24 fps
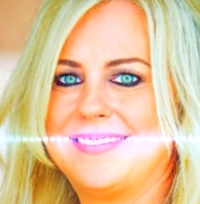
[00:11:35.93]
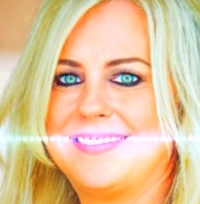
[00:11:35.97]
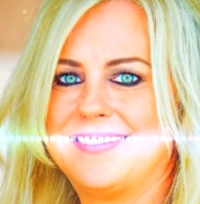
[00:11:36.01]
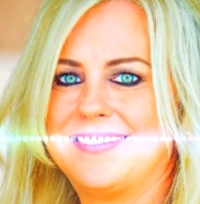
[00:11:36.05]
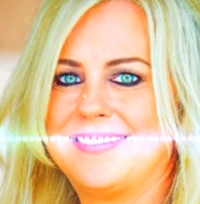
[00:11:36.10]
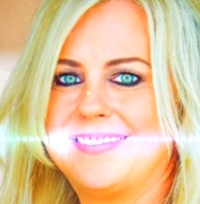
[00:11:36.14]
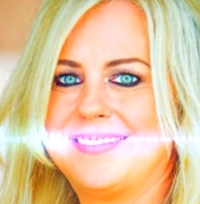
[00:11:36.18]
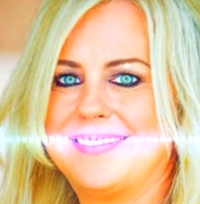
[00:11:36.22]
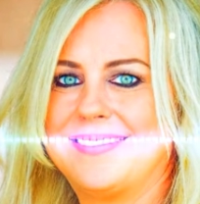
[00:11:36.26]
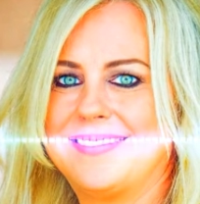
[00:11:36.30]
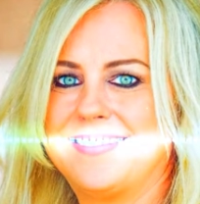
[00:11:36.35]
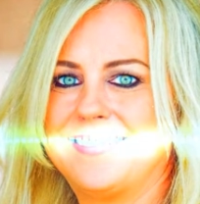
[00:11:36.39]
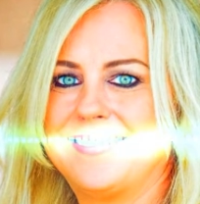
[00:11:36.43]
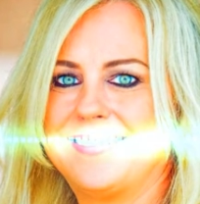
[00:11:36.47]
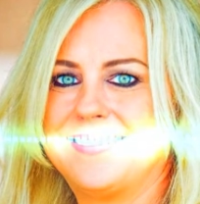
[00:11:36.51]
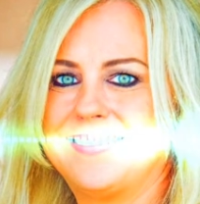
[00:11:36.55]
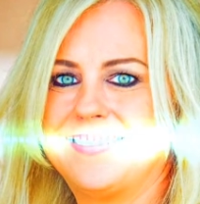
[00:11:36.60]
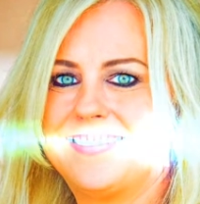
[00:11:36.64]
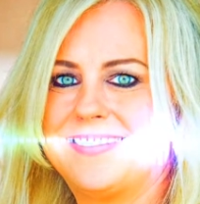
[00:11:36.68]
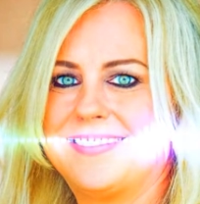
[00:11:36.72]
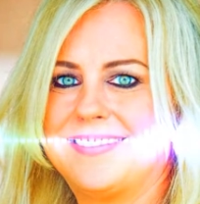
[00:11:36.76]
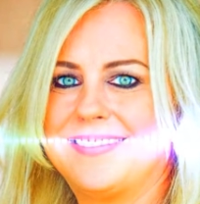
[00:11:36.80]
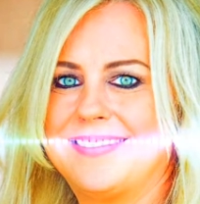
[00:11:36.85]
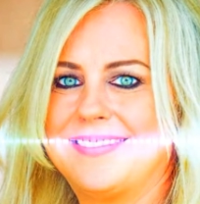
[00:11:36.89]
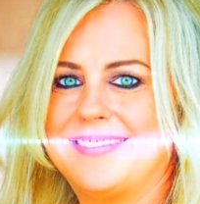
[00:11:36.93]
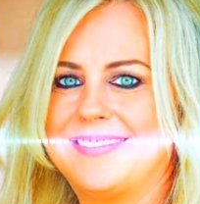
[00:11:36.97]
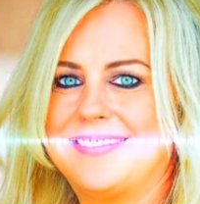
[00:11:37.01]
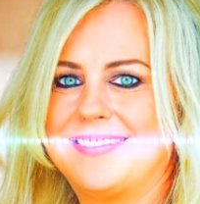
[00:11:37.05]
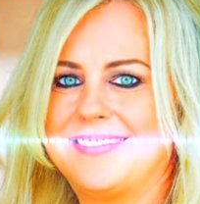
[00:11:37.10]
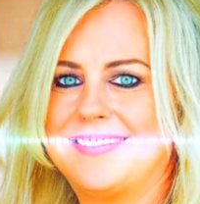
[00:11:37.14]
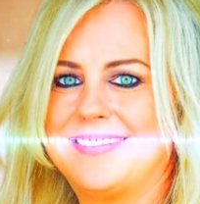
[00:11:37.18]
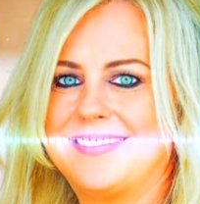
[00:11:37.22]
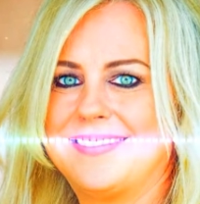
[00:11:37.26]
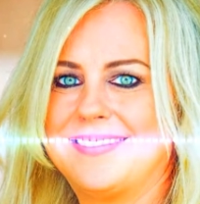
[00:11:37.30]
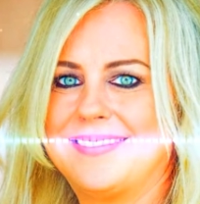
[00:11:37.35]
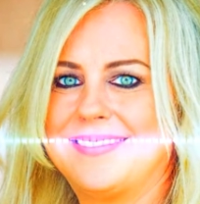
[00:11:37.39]
And what would it
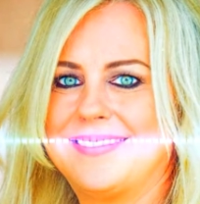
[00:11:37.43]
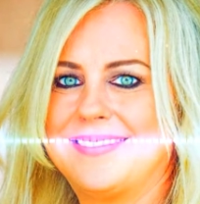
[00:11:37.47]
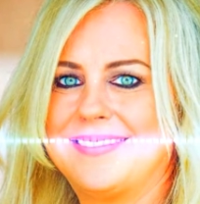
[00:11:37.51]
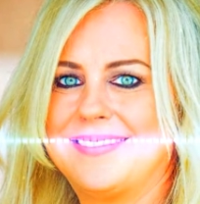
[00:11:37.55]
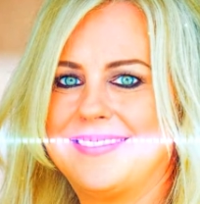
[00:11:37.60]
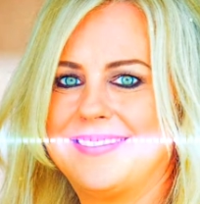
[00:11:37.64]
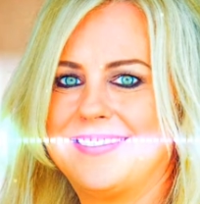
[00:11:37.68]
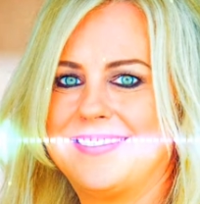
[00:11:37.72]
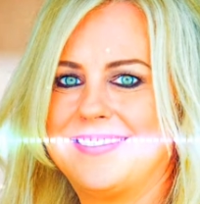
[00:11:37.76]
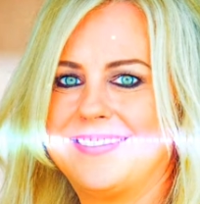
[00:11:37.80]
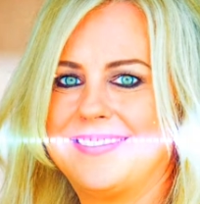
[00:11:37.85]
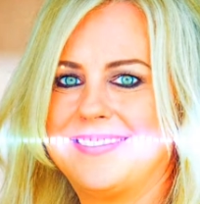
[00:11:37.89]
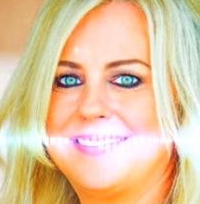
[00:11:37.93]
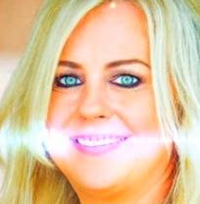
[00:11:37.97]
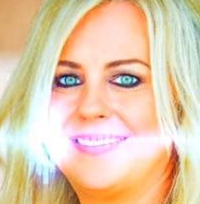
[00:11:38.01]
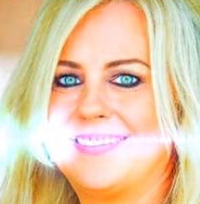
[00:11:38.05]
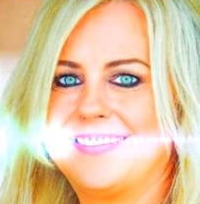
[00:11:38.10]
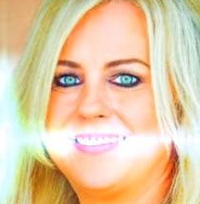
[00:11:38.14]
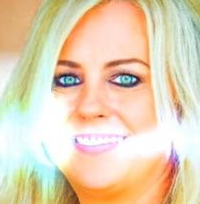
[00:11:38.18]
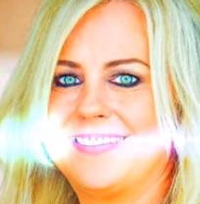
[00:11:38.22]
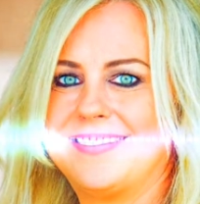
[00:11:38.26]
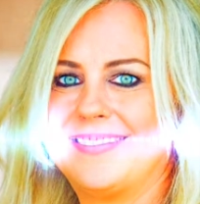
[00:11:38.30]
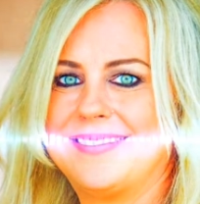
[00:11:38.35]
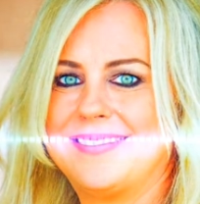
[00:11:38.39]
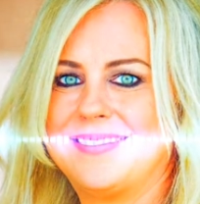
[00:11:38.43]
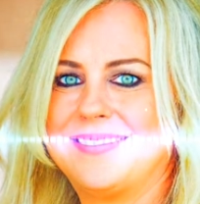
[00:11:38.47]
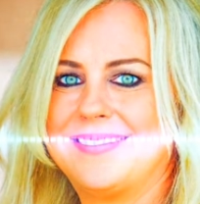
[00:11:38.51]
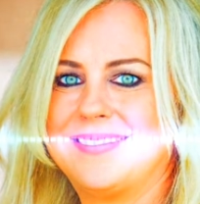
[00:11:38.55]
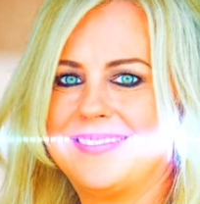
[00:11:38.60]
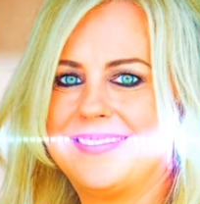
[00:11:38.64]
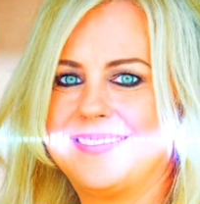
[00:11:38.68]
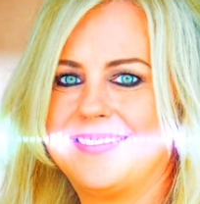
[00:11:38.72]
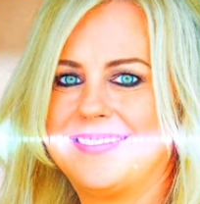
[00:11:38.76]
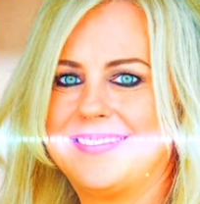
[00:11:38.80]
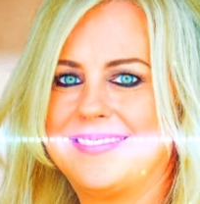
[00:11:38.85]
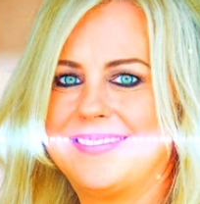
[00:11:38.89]
take for me to
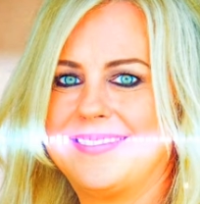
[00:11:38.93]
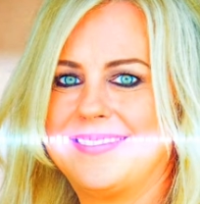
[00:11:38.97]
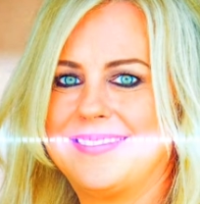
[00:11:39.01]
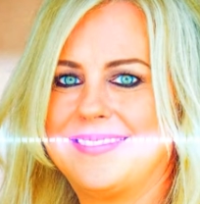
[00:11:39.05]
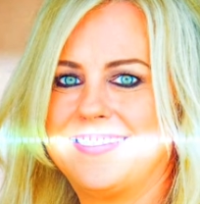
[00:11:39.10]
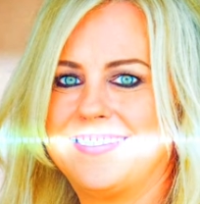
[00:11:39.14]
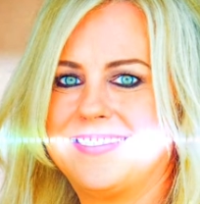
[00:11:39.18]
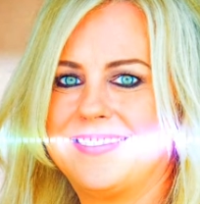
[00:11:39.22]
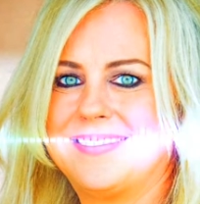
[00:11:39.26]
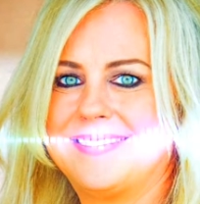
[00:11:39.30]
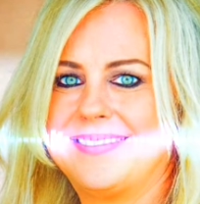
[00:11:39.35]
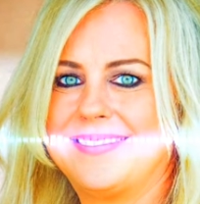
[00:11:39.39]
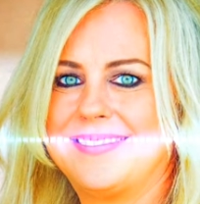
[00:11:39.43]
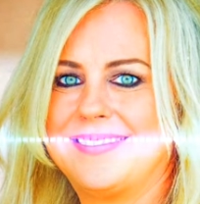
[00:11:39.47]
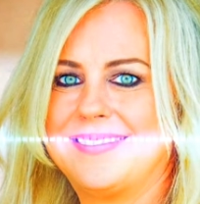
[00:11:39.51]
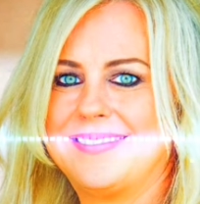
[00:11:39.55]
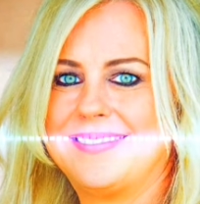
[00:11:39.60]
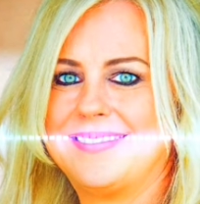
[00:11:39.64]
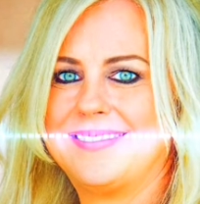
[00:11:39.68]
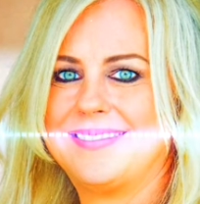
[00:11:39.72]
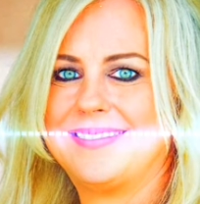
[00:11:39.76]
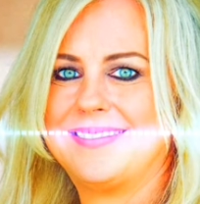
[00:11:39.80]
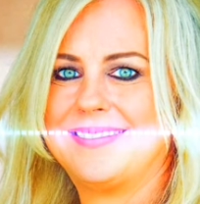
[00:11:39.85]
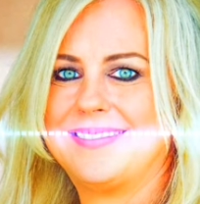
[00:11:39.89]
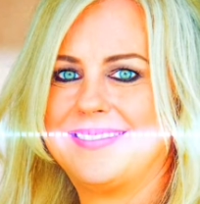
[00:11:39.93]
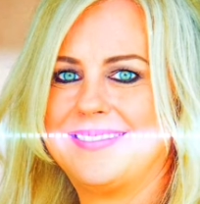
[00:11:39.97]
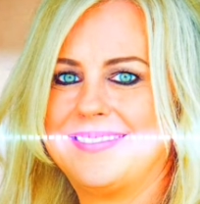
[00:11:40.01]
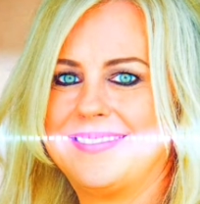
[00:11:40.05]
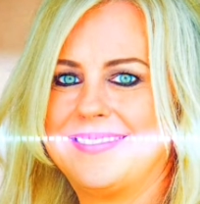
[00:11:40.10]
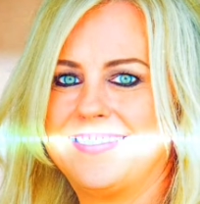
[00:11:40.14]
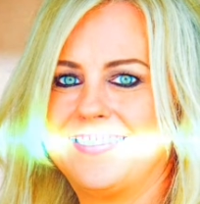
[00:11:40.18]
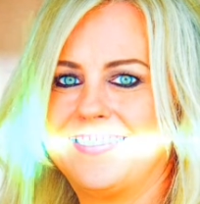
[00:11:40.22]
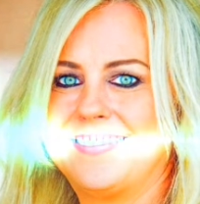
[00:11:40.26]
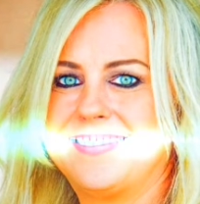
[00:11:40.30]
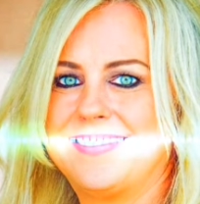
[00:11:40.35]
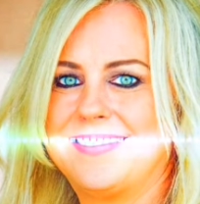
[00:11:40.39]
actually be able to do
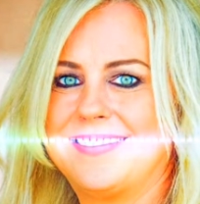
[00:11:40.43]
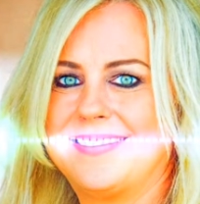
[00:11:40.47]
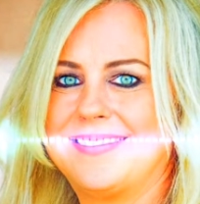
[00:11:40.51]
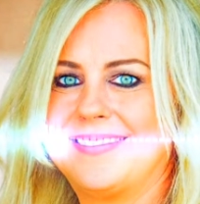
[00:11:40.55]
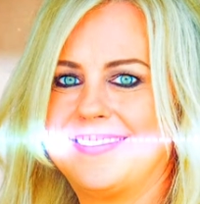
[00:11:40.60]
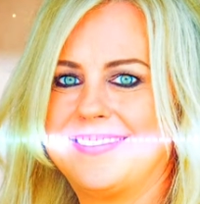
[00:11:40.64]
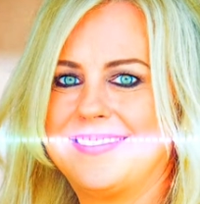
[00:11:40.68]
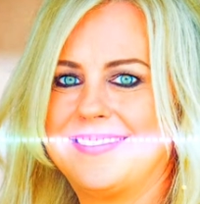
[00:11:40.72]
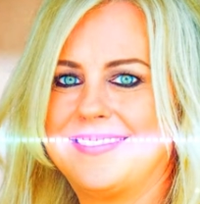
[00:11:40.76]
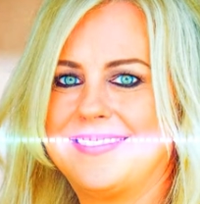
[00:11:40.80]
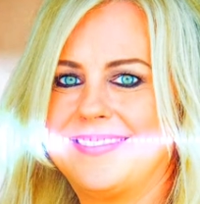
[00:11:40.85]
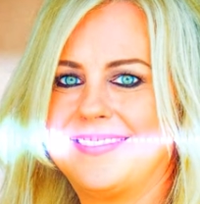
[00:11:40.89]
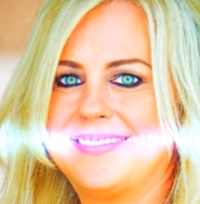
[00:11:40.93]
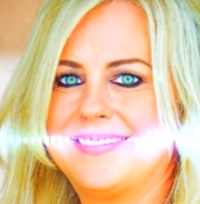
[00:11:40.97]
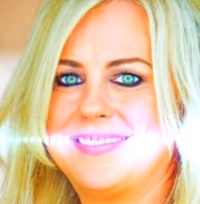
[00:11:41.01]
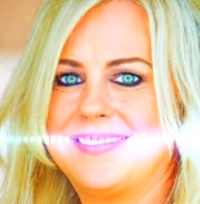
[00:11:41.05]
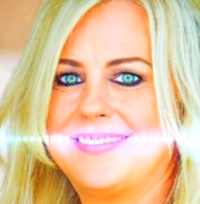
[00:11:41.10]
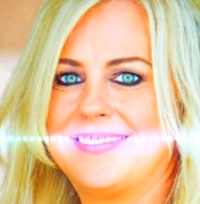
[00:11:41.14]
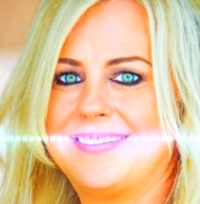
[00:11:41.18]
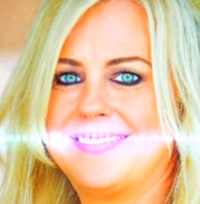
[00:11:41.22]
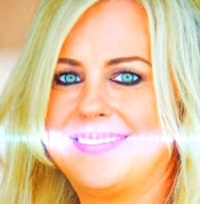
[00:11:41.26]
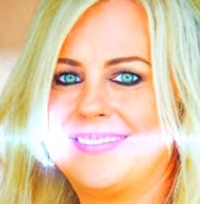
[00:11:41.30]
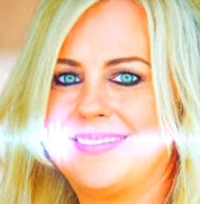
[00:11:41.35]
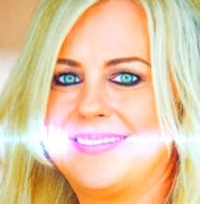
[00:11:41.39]
me for a living, right?